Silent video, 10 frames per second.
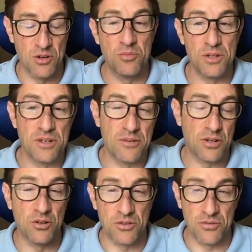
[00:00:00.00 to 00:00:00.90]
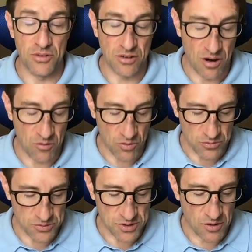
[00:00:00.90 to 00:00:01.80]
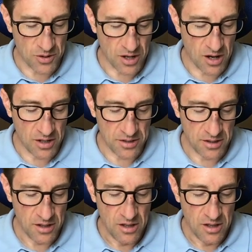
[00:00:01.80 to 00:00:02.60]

and be difficult to figure out what was going on.